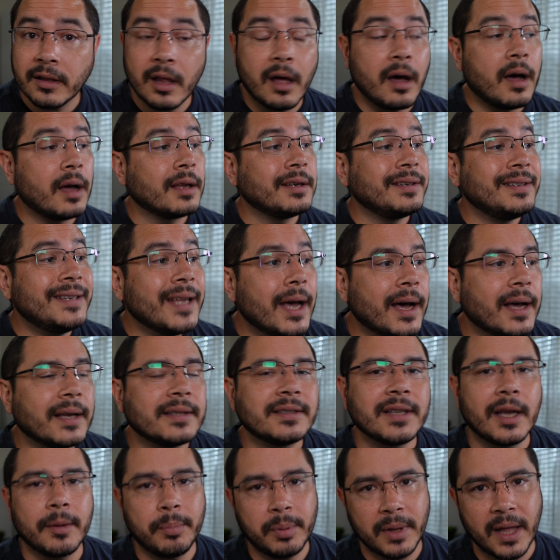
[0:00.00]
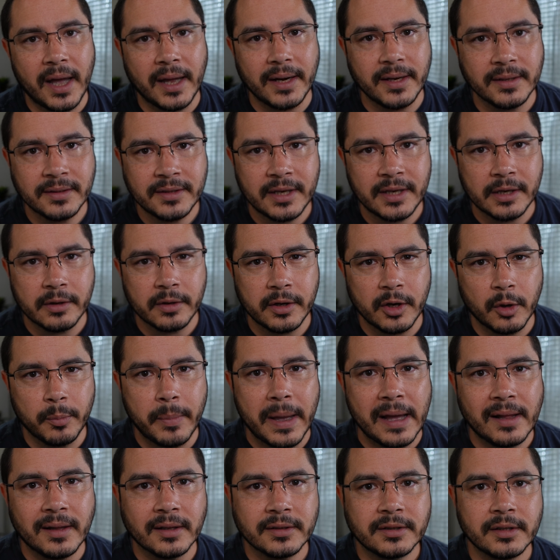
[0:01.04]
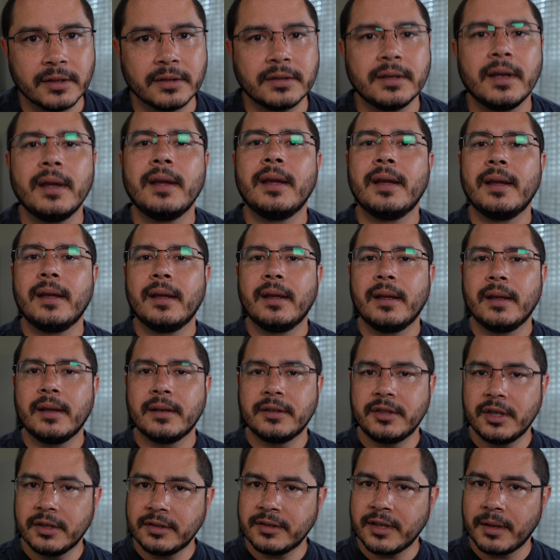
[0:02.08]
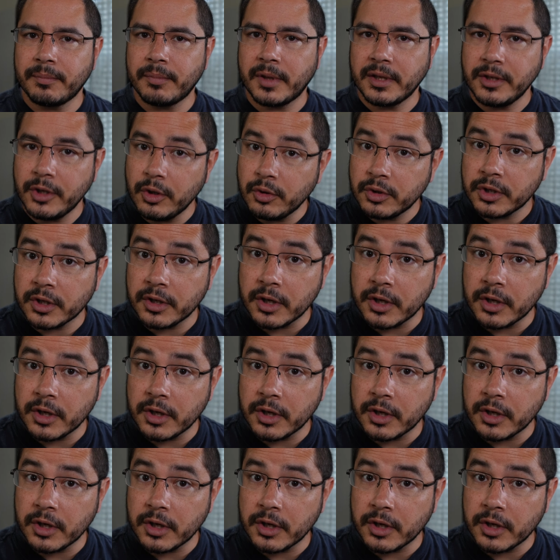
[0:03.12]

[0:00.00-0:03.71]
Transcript: law does apply to stereo balancers. It's just something you should